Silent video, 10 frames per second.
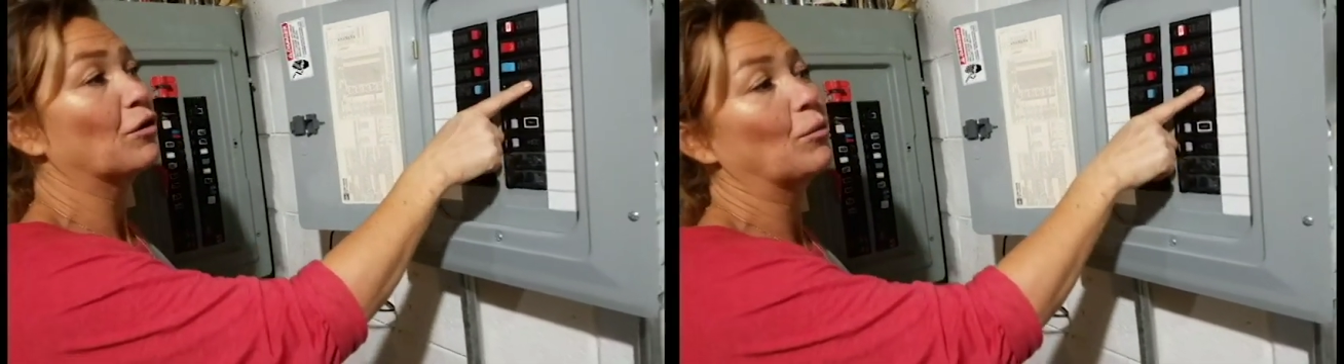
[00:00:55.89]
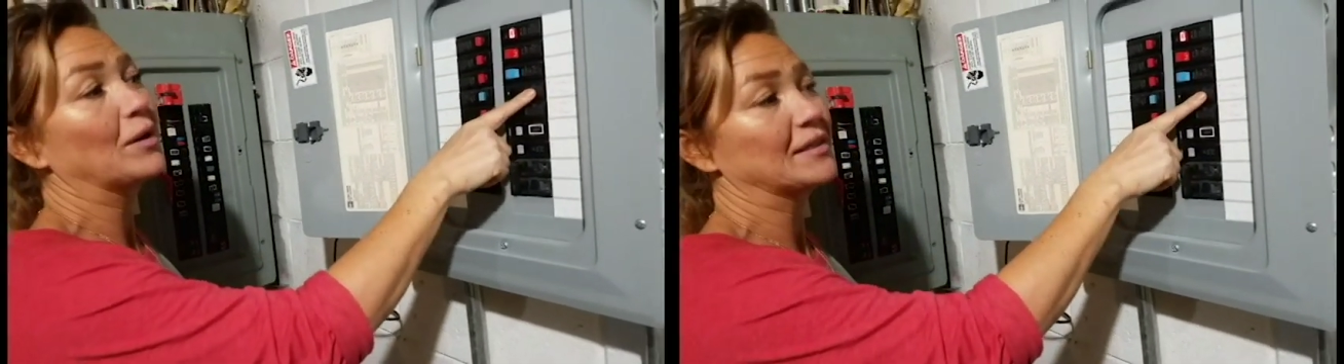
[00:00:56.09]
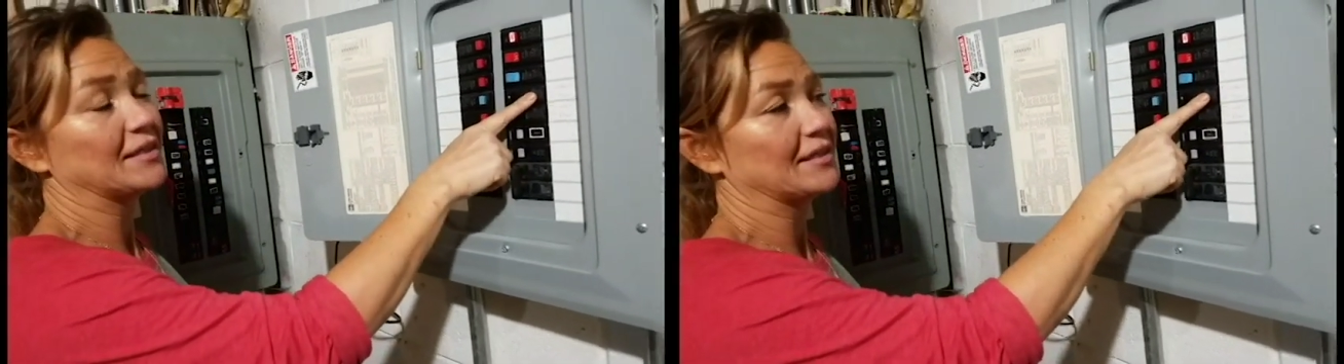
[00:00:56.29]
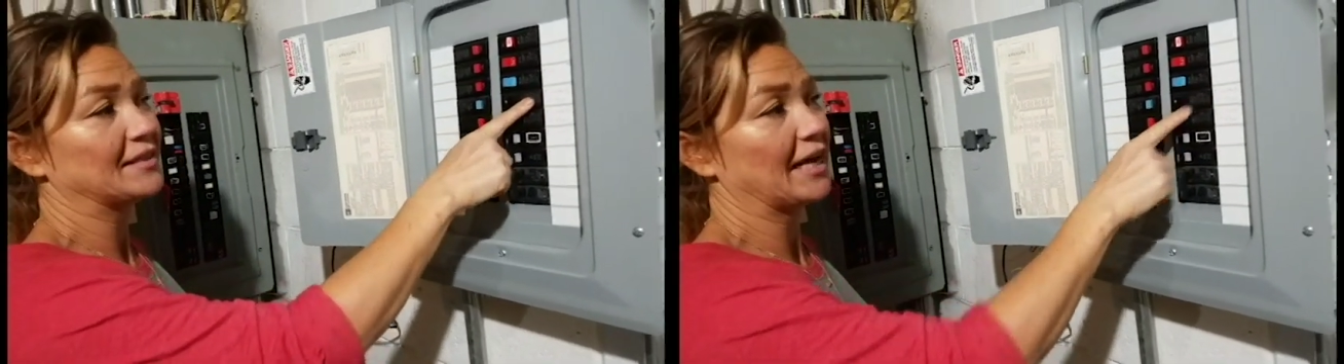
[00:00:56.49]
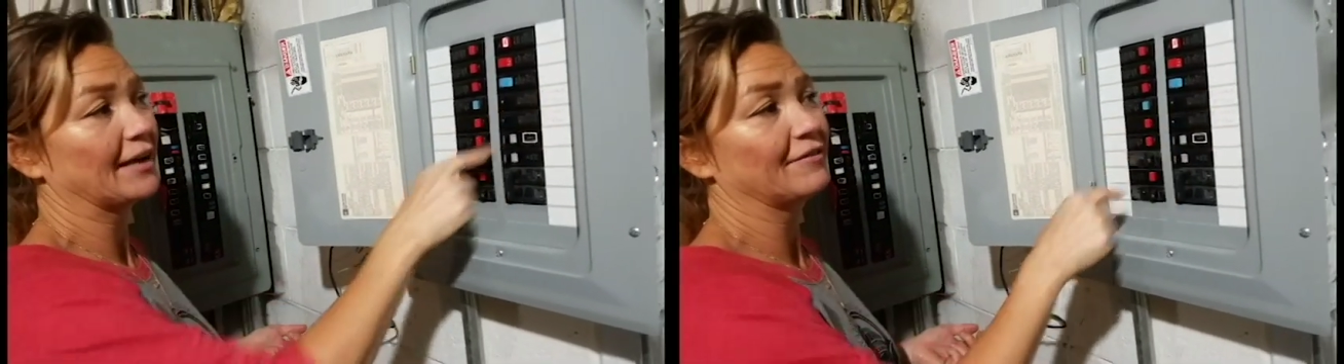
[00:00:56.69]
one says
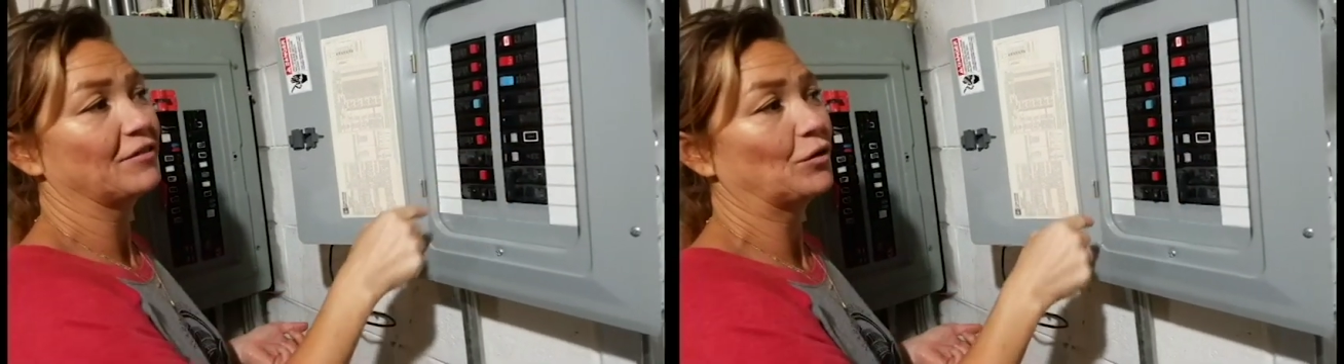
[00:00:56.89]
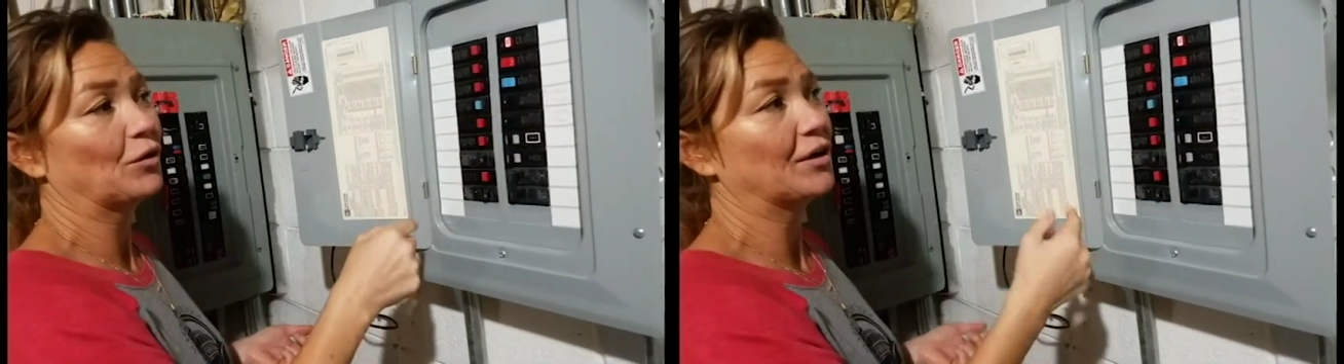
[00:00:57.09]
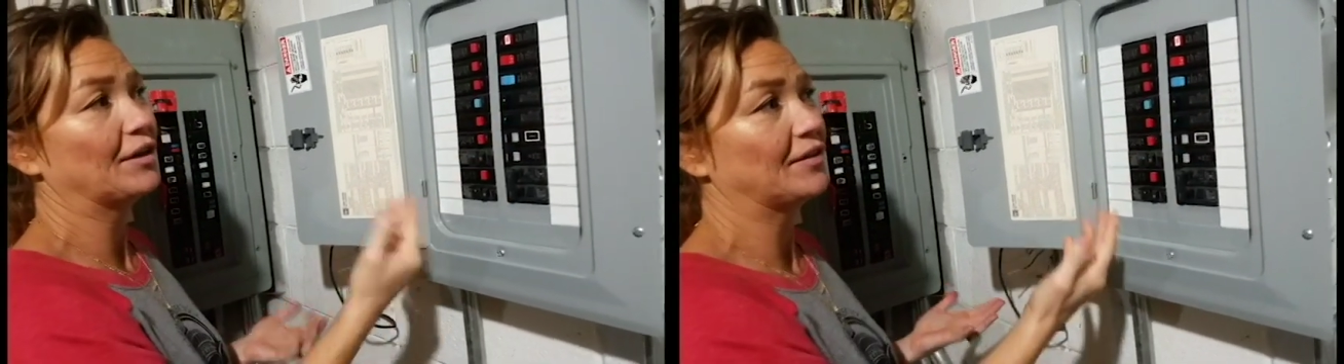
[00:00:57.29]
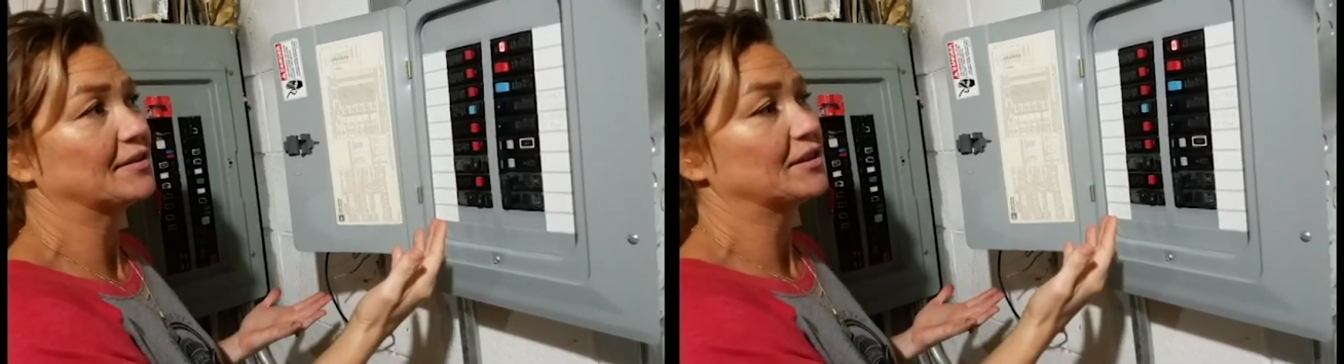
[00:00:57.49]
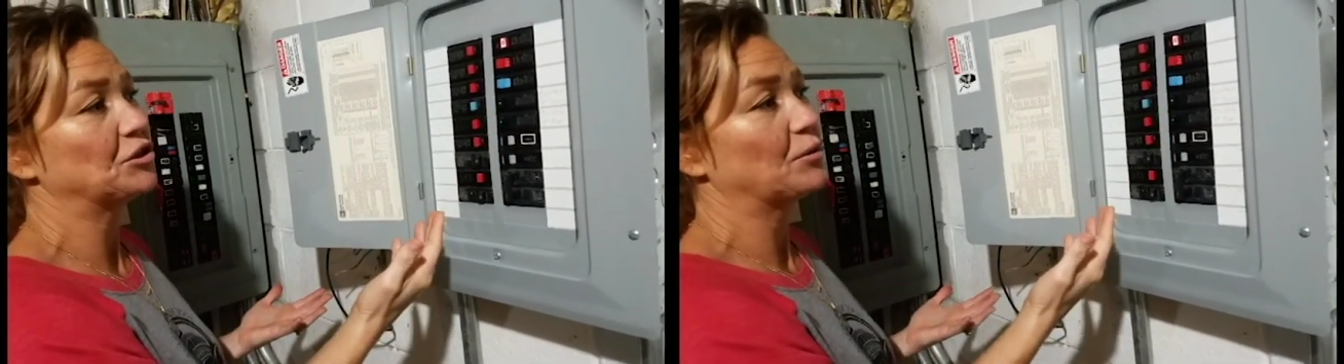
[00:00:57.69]
second floor in this
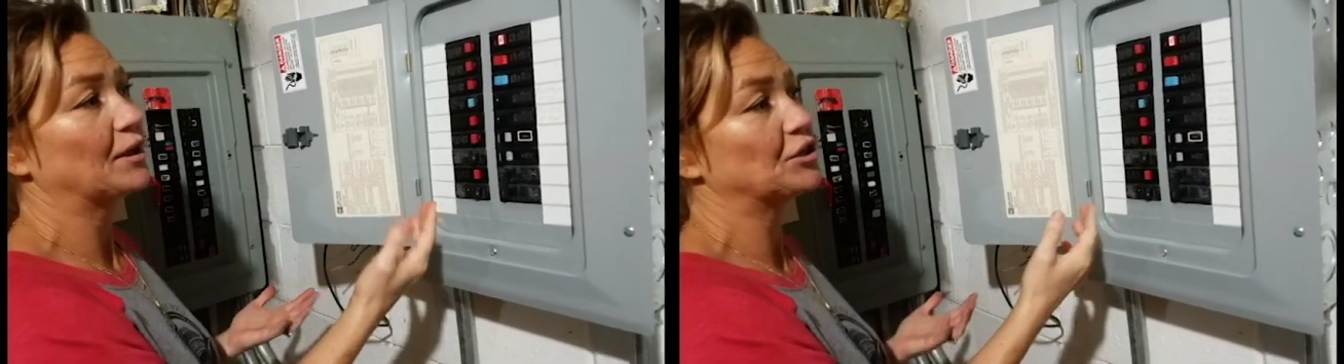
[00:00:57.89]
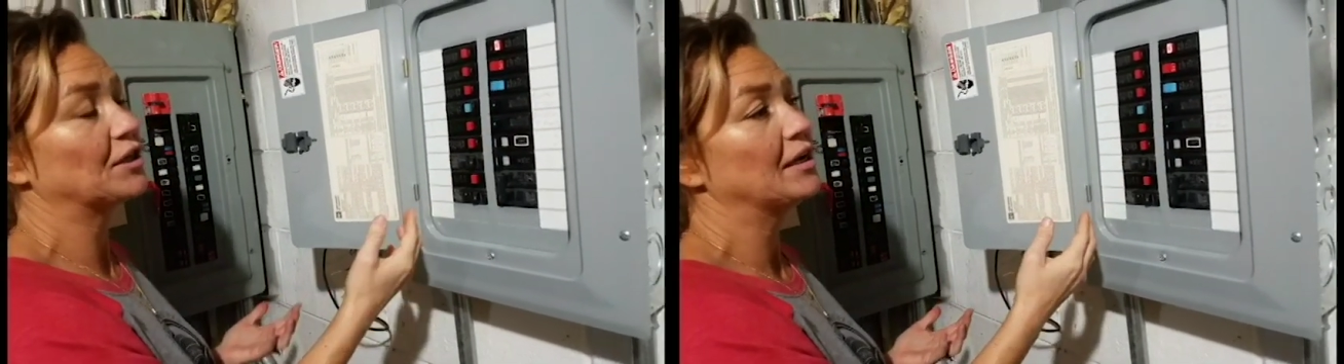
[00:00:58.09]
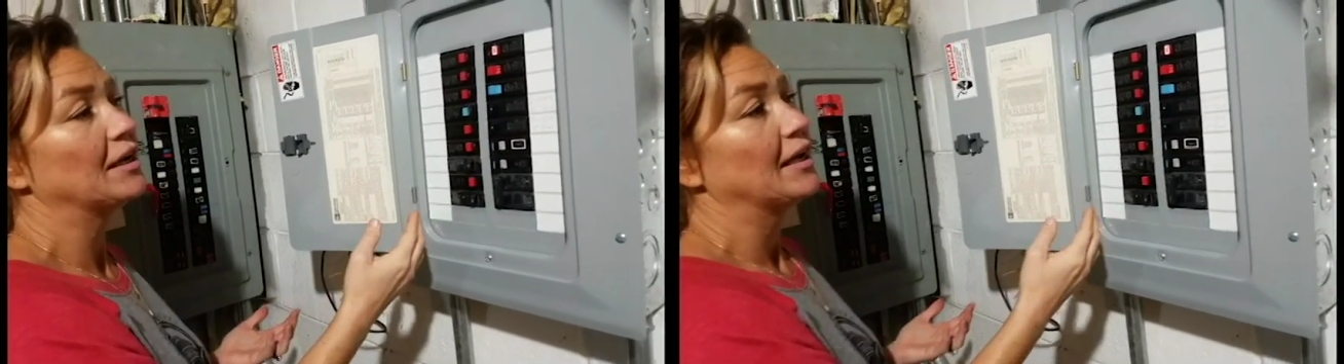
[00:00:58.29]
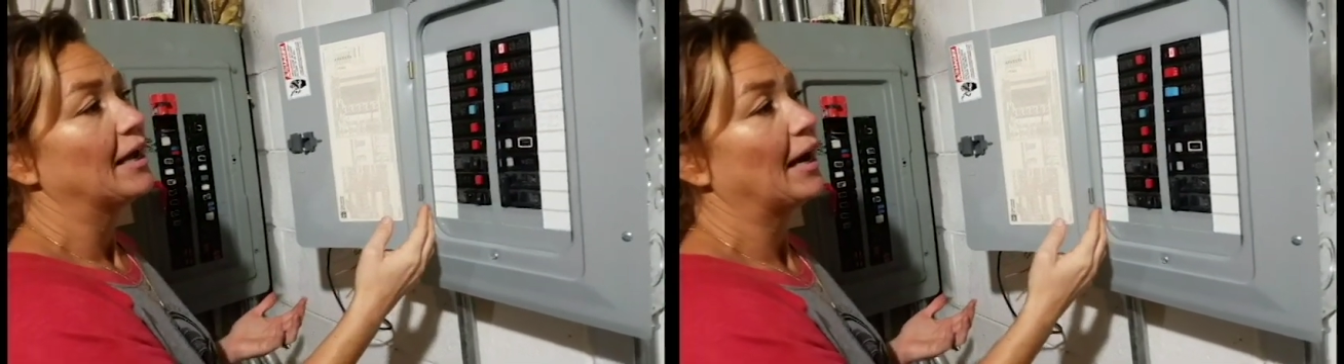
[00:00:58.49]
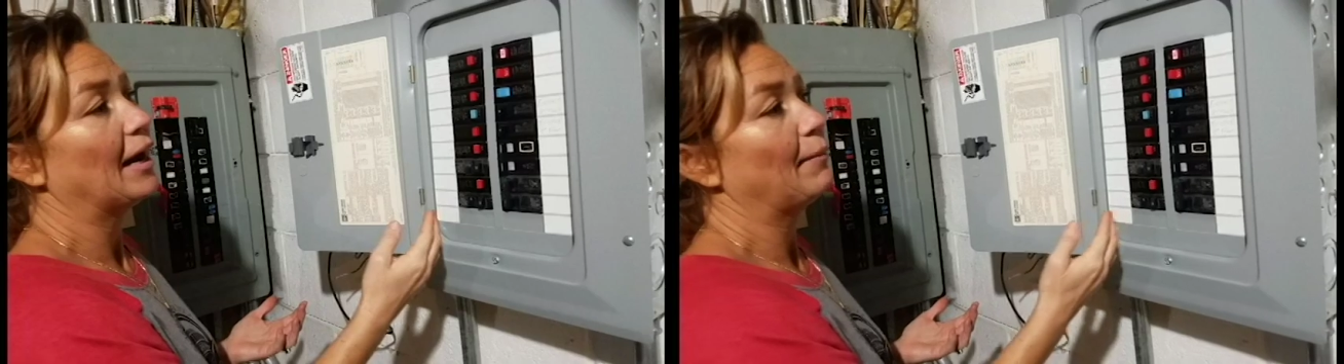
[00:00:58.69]
situation.
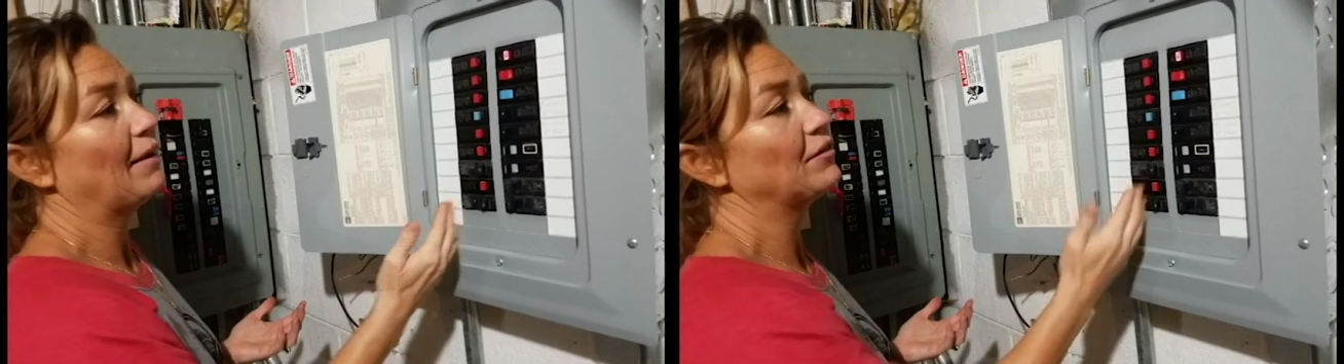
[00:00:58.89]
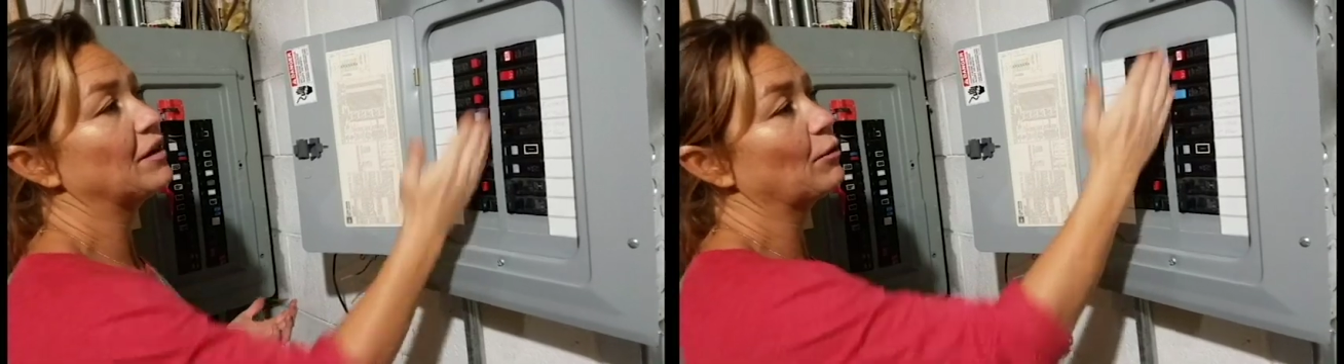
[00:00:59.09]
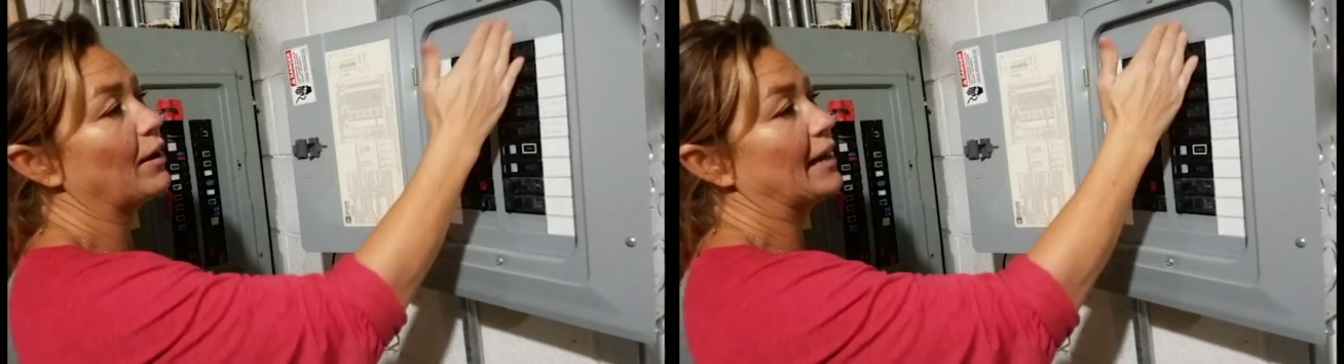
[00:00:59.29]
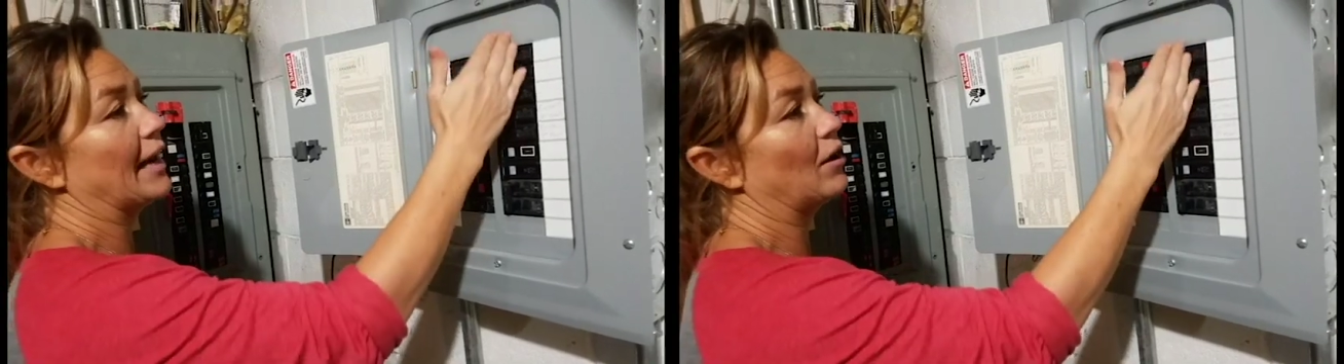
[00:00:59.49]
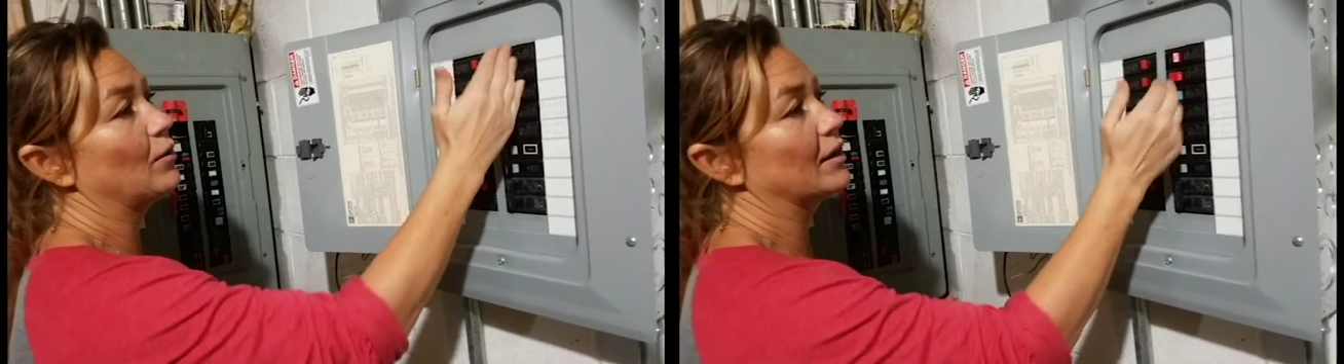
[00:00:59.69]
Everything right
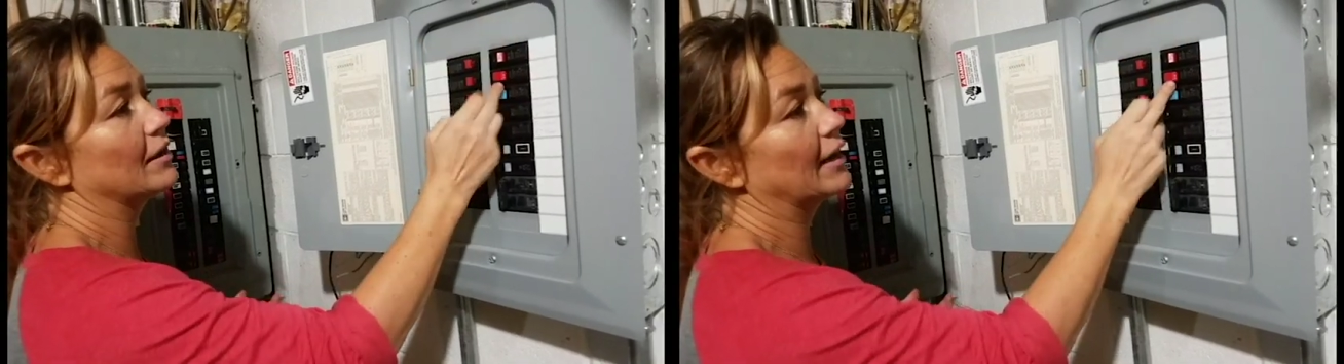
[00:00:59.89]
now